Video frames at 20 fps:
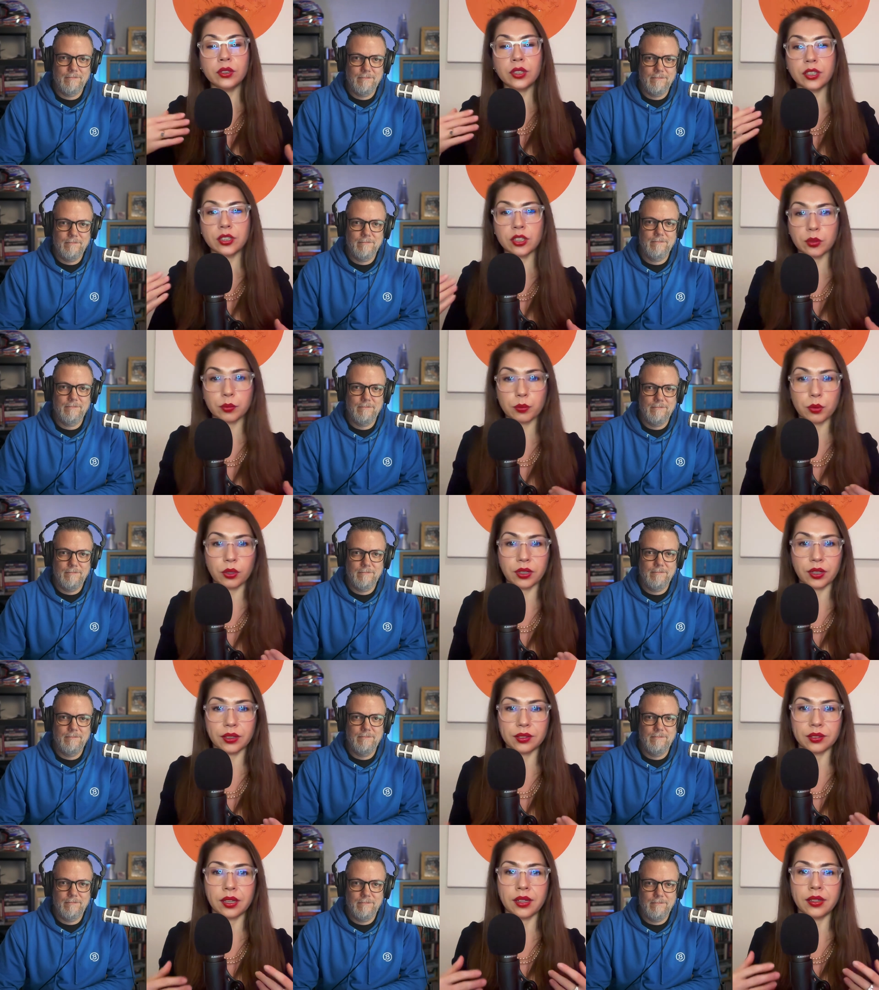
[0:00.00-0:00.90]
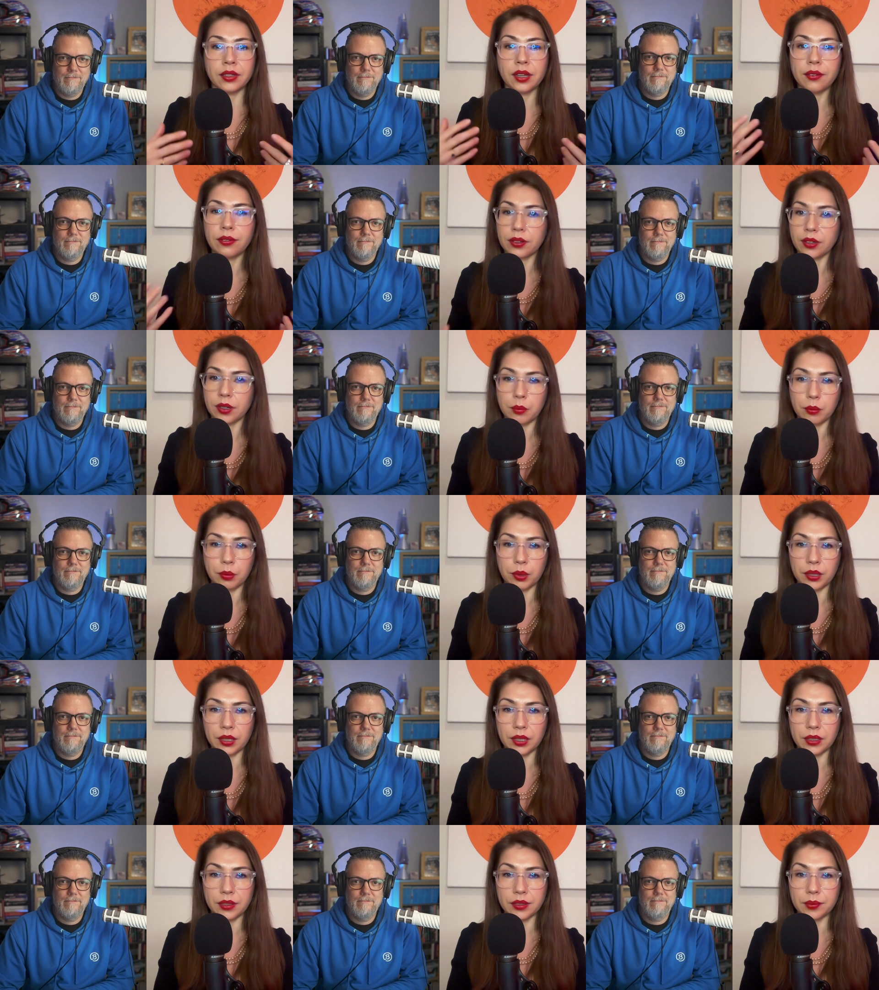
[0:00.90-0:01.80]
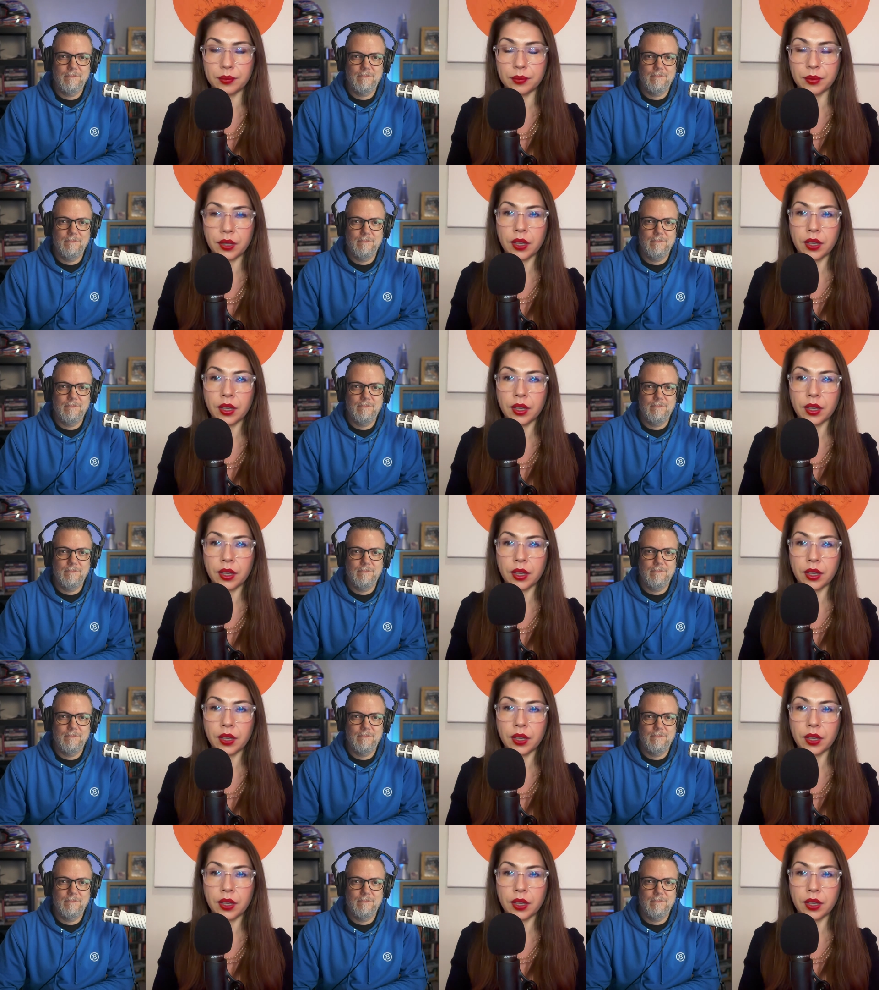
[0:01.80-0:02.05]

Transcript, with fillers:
Speaker 1: digital products are never complete.